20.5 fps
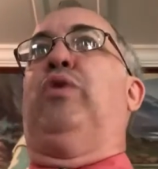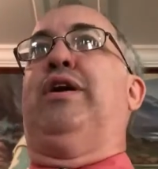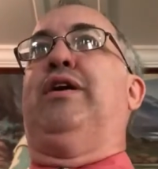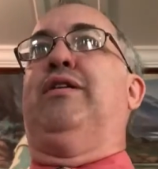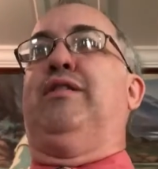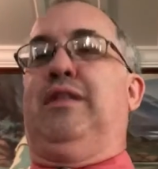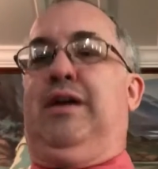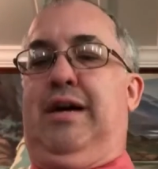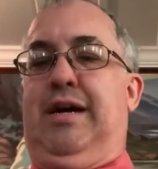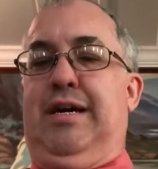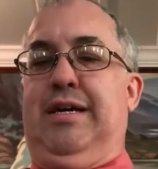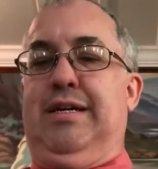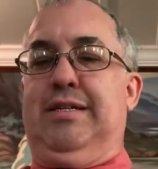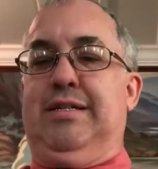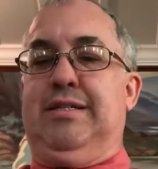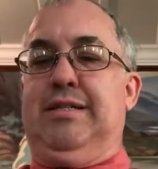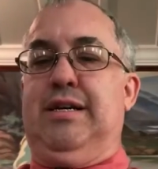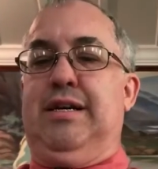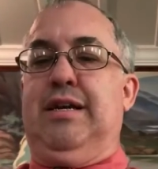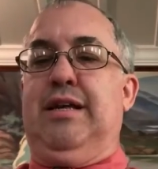
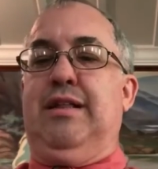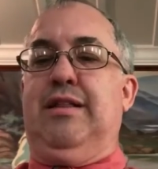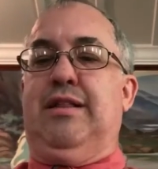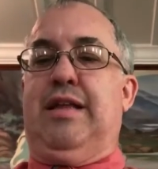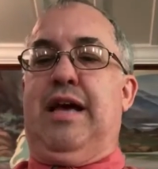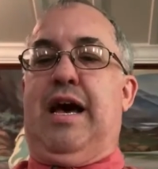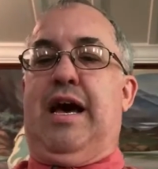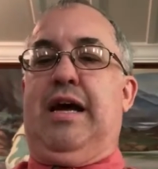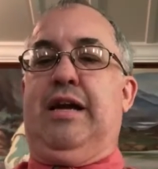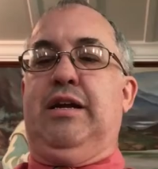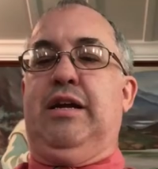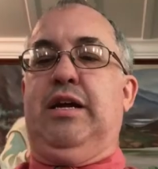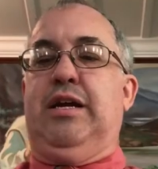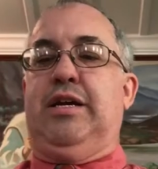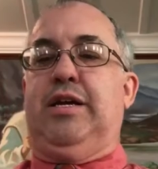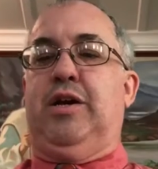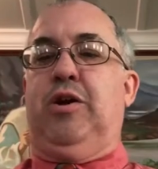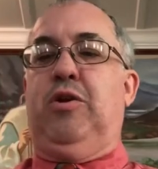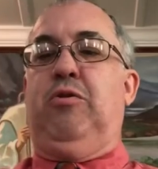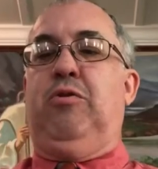realize,
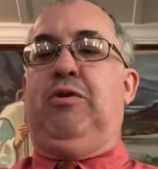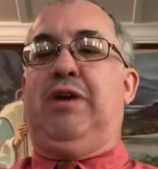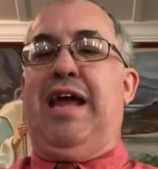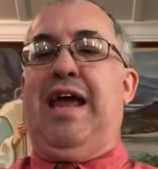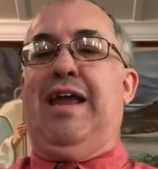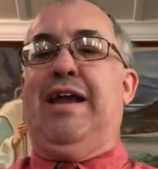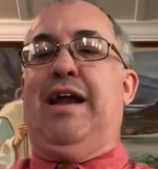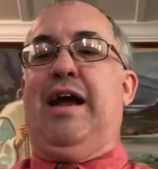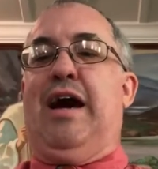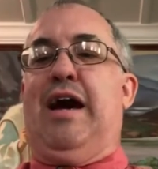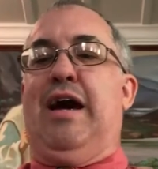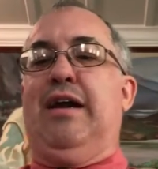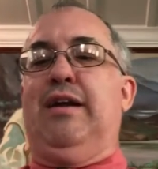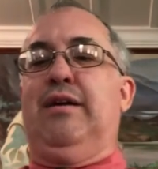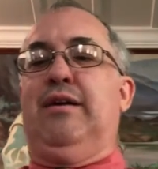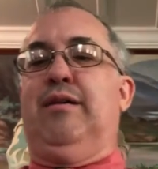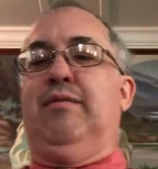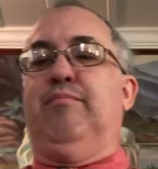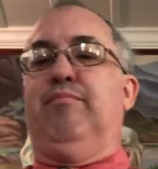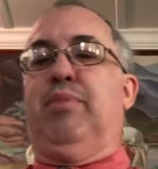that you
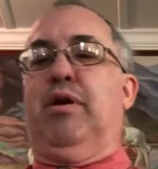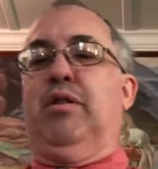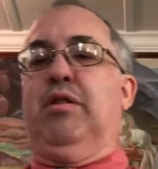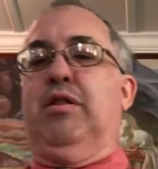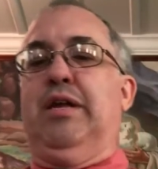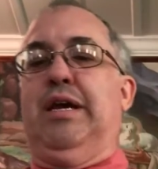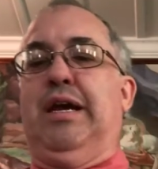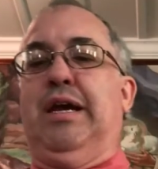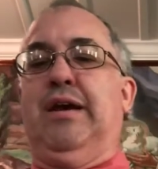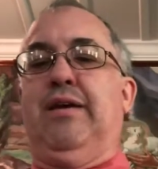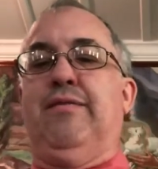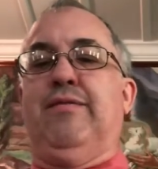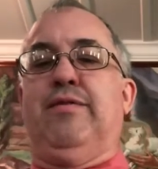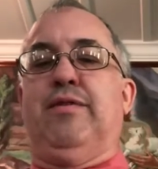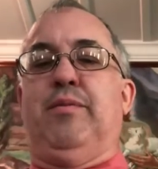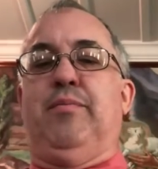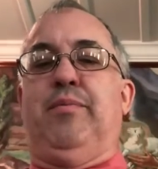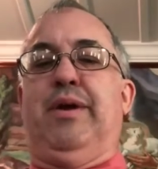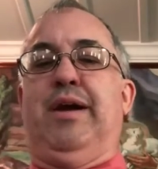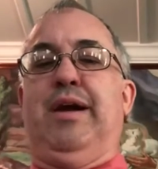cannot
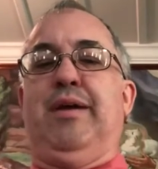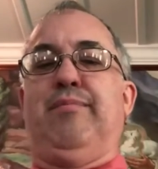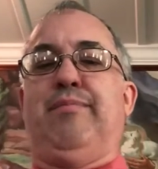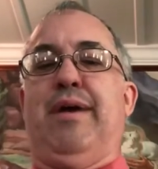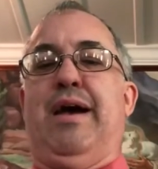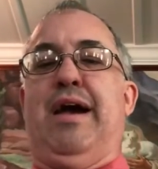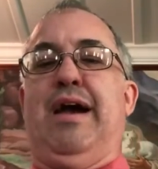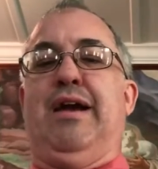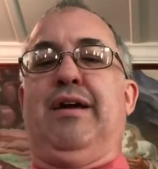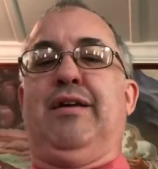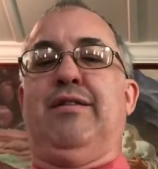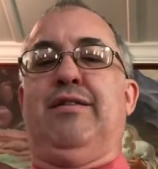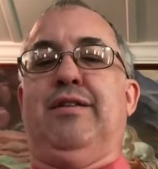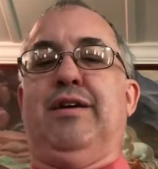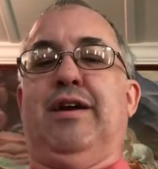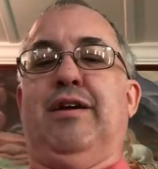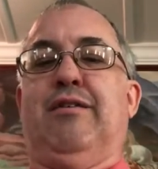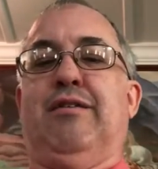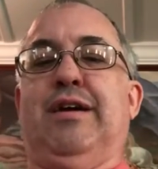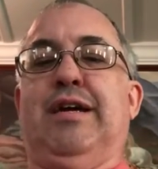believe the Big Bang
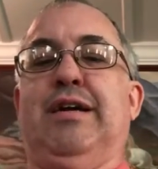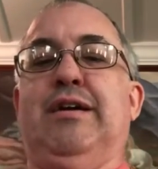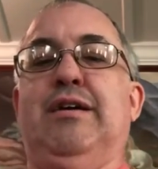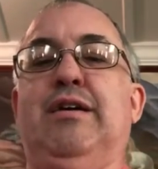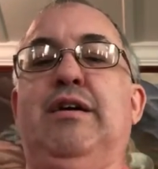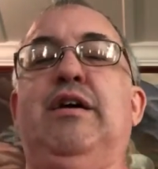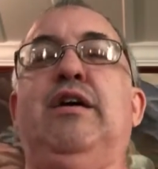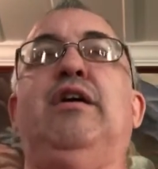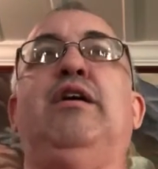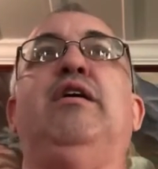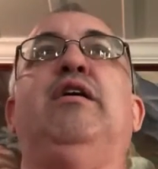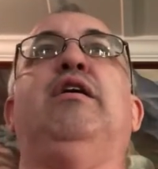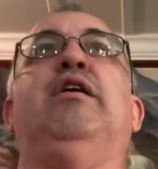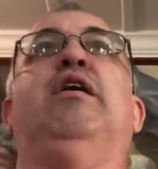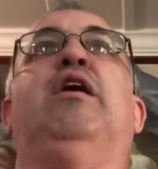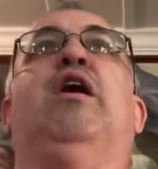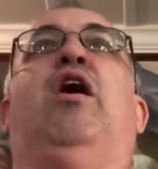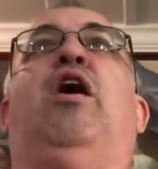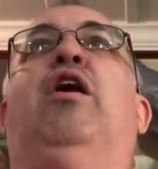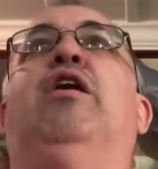Theory
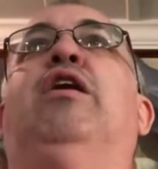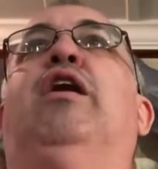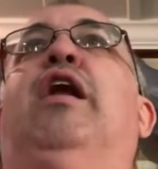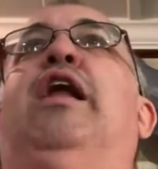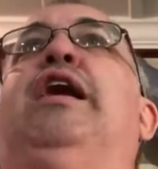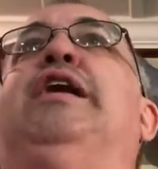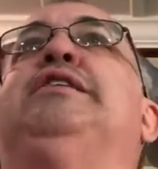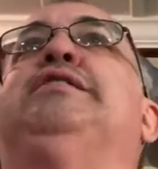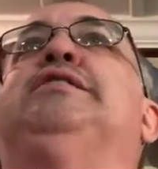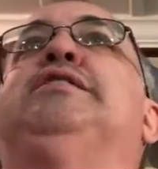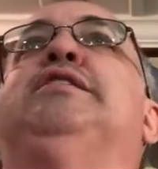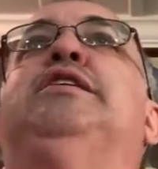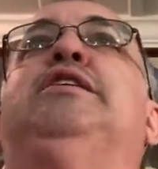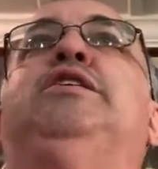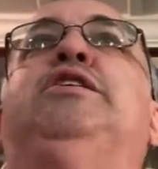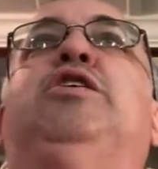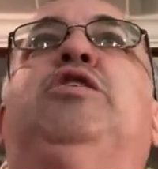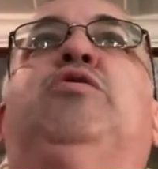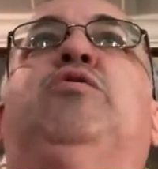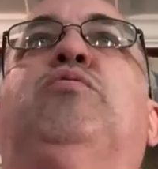unless
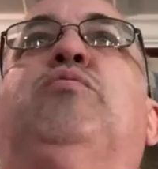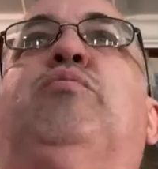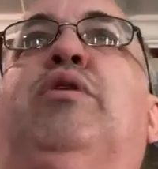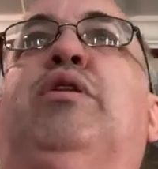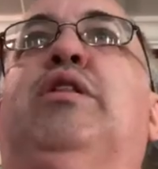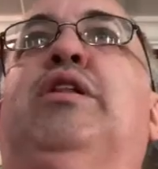you